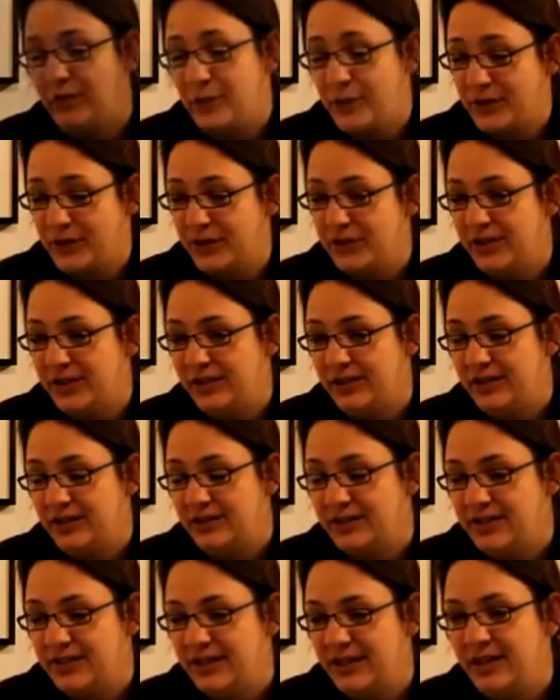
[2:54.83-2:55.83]
in Washington
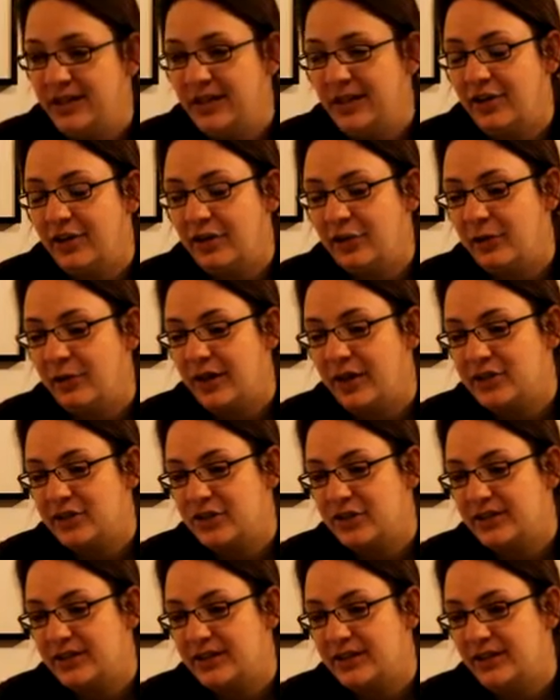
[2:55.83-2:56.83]
D.C., the other
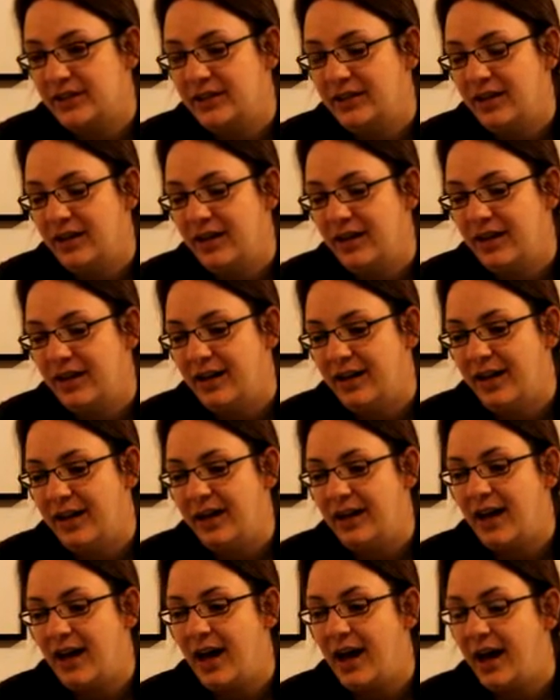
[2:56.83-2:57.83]
Washington, uh,
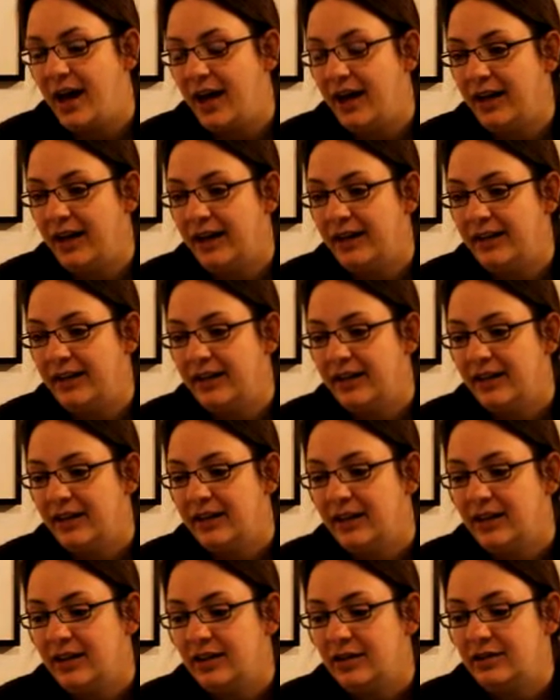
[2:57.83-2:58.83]
and I
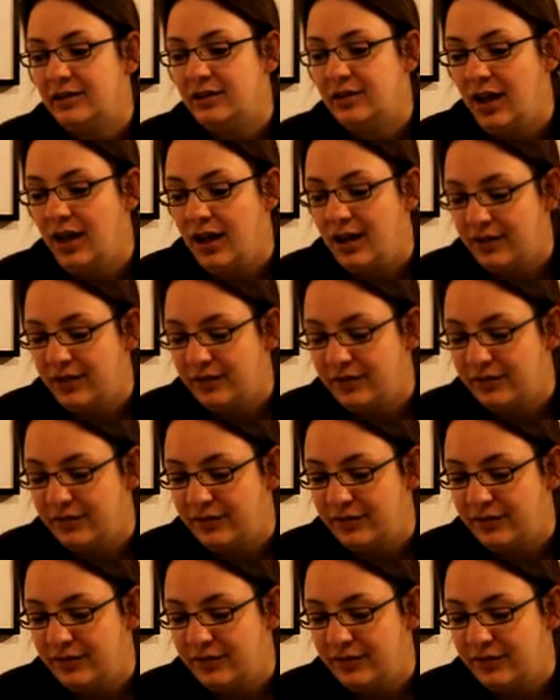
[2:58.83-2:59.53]
love.